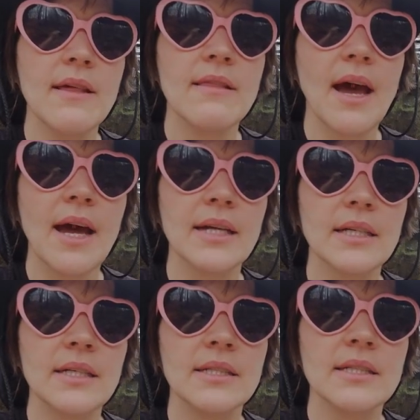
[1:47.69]
that
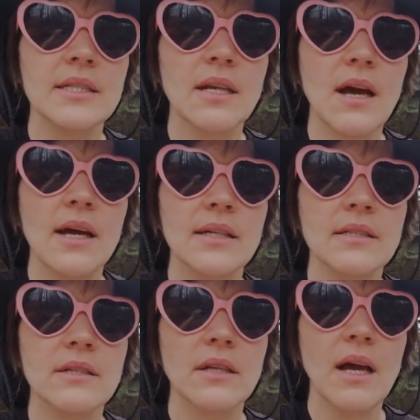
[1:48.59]
is not
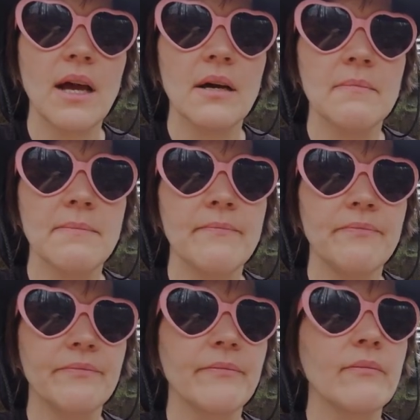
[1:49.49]
um,
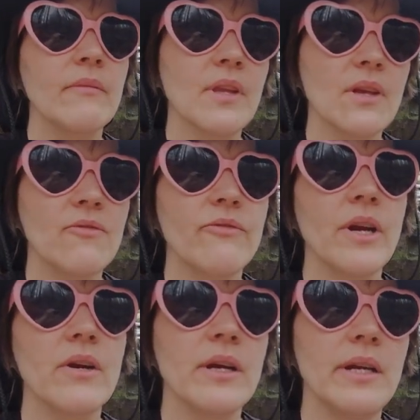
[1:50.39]

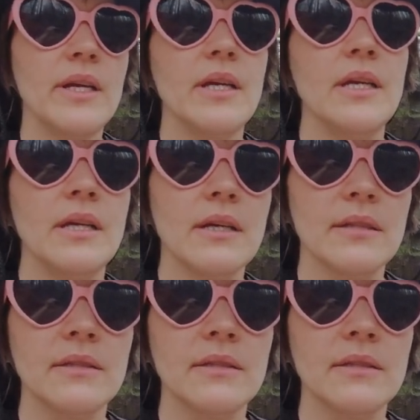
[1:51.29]
very.